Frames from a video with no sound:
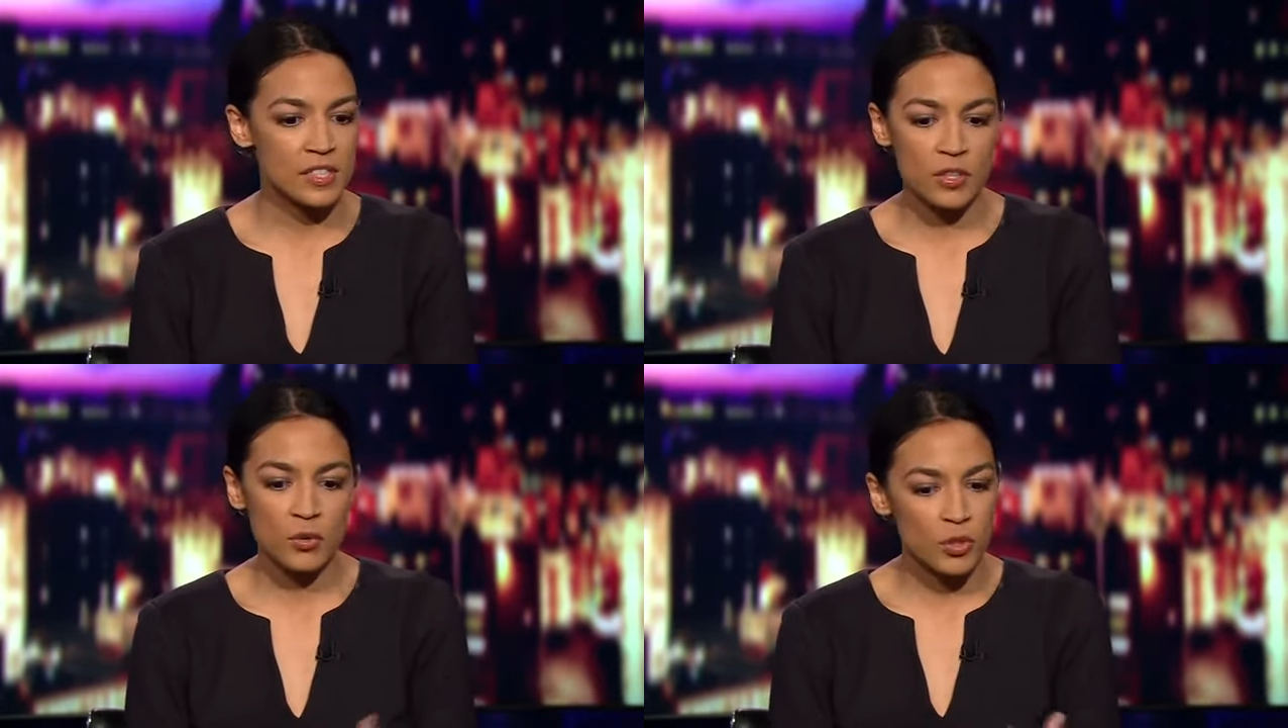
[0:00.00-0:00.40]

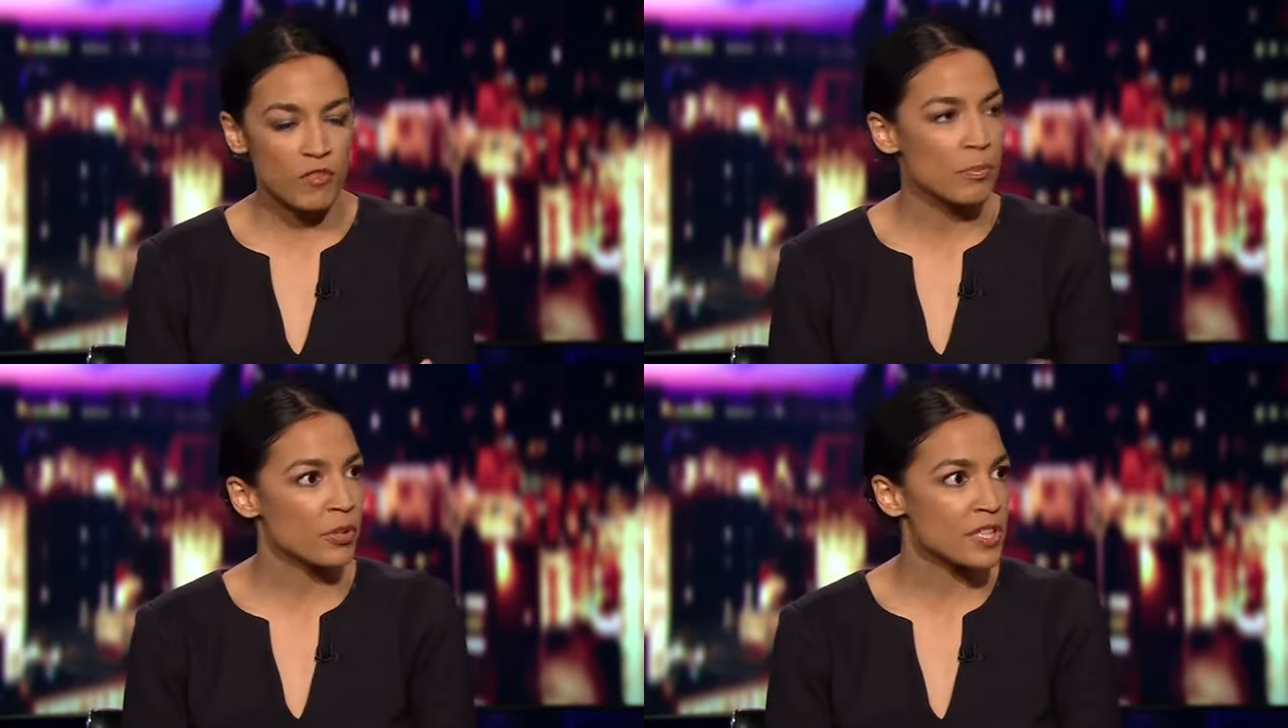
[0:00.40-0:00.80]
You know, you
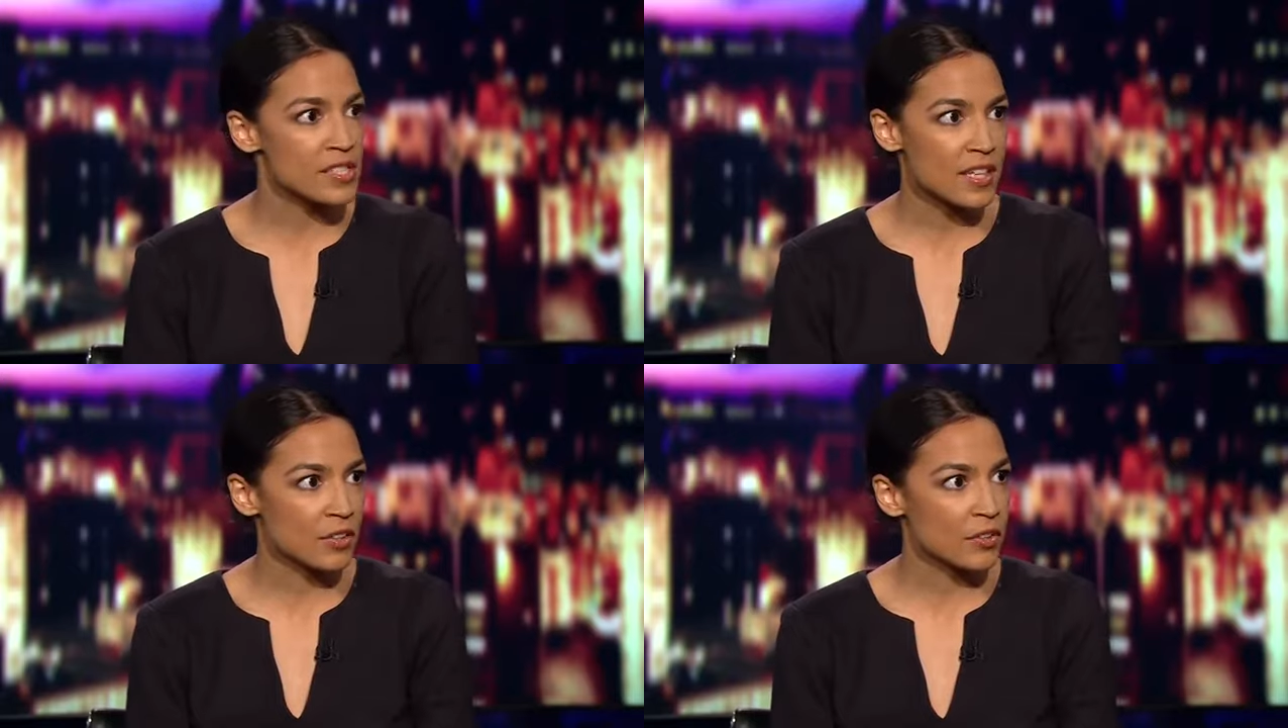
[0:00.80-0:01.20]
have Bernie
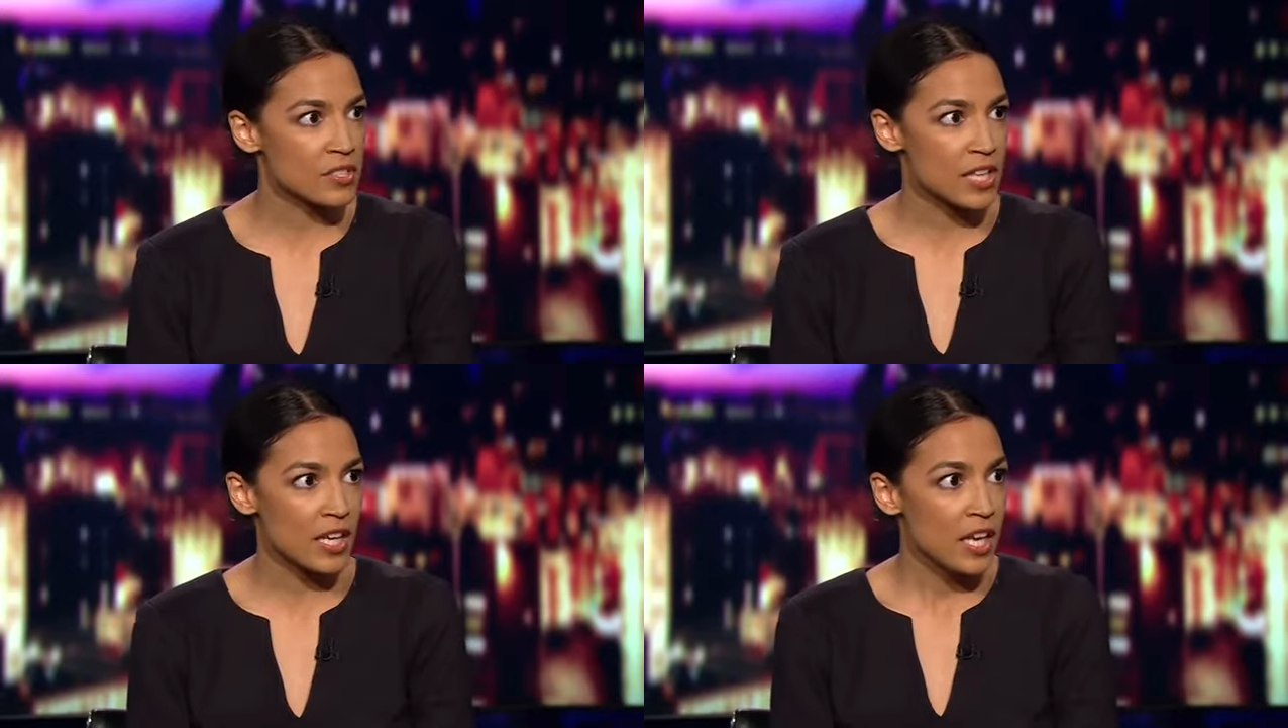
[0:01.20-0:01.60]
Sanders
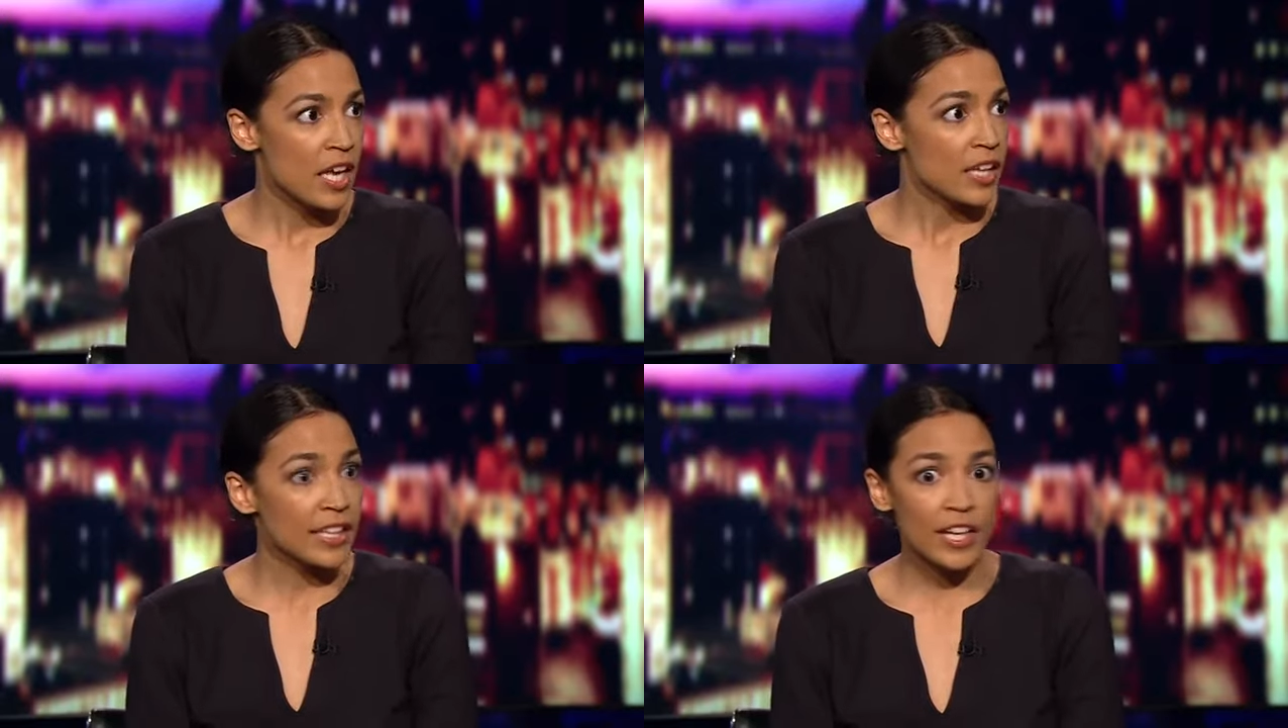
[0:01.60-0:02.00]
that
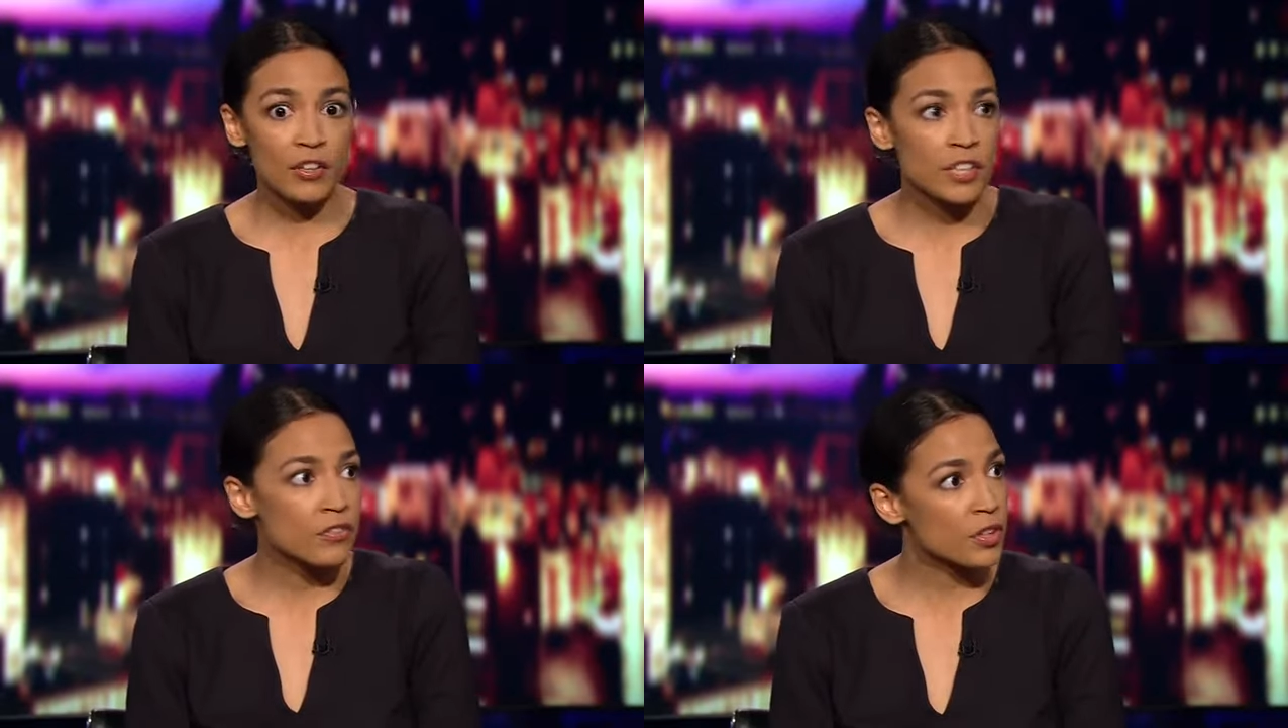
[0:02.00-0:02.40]

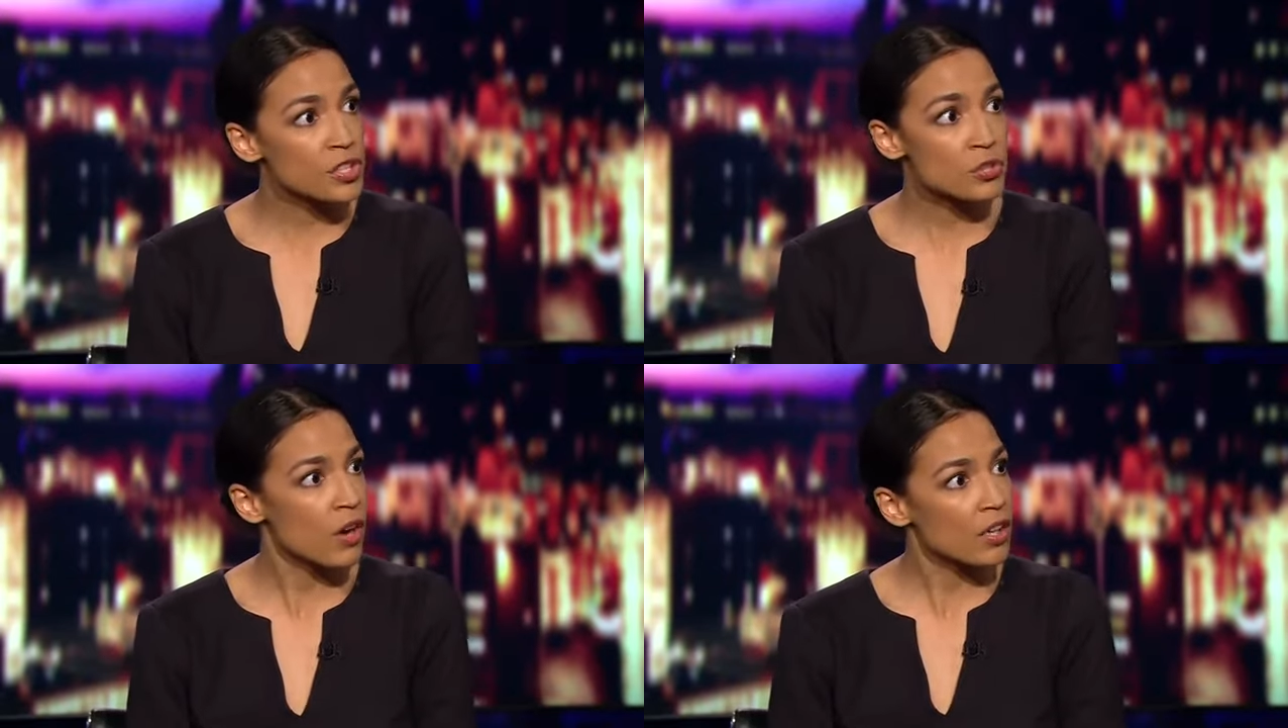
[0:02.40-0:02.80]
carried very
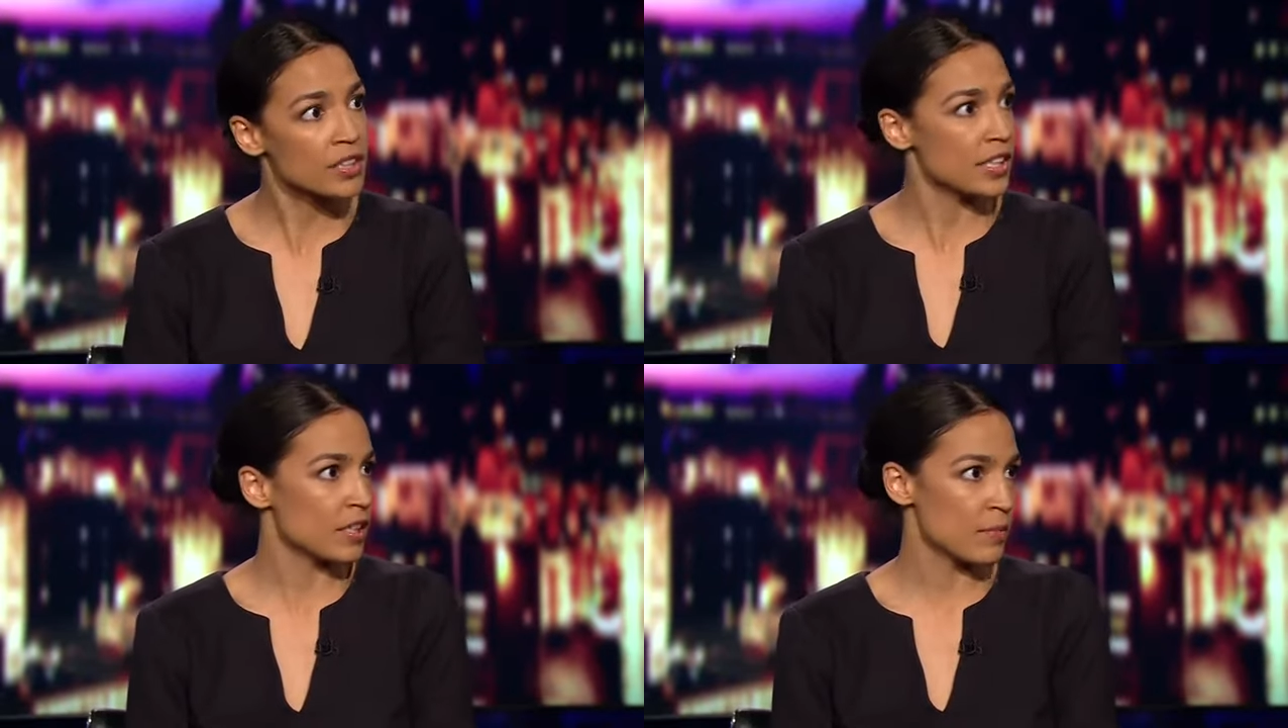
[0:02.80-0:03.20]

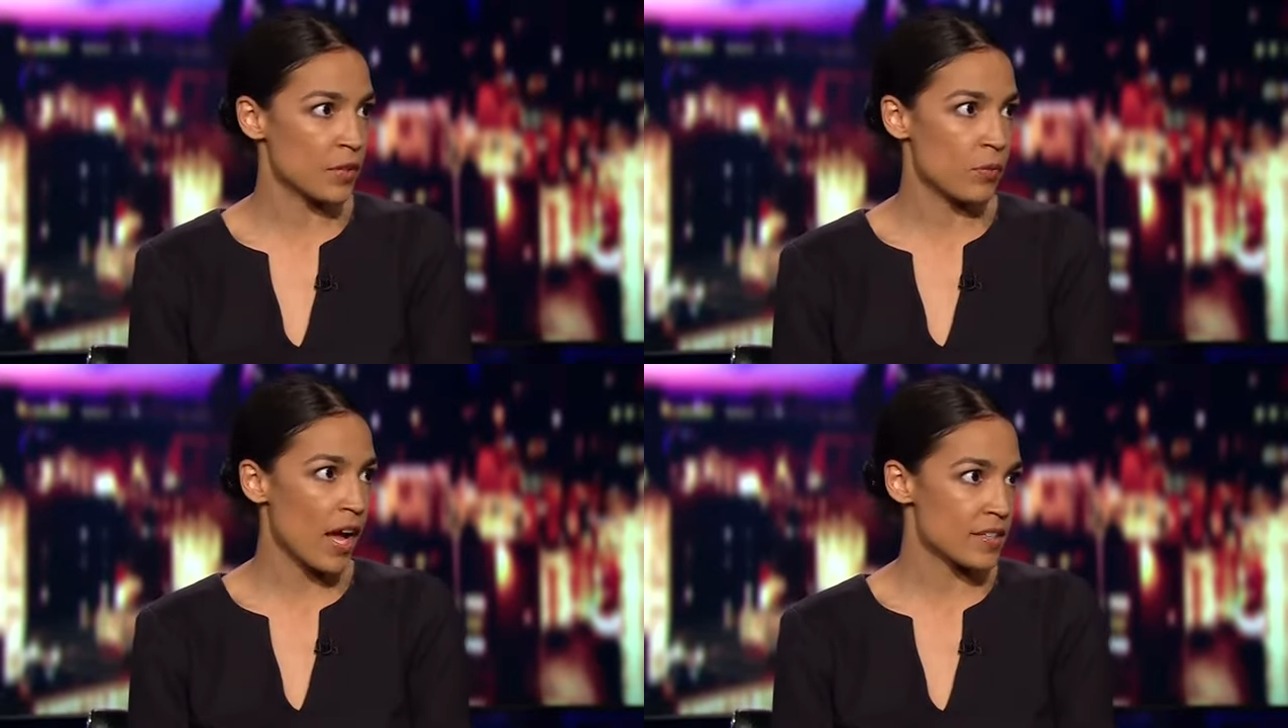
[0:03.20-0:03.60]
strongly in the
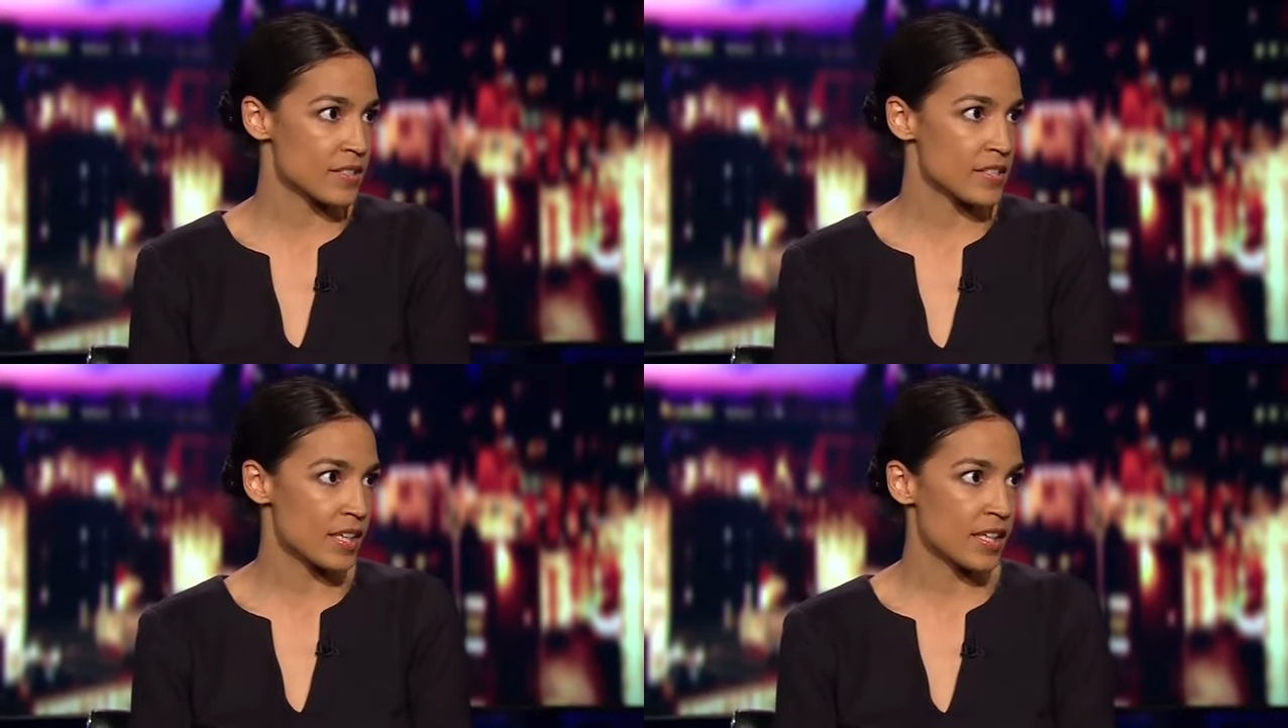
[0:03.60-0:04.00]

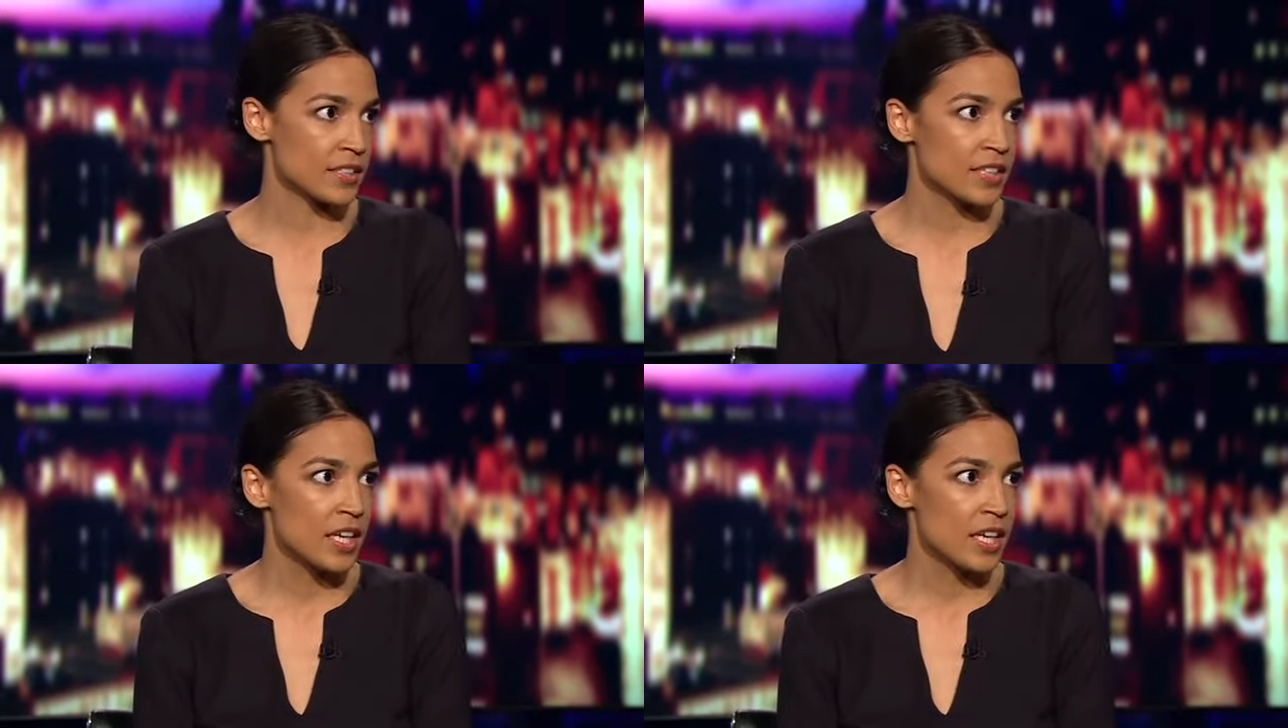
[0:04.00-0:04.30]
Midwest. And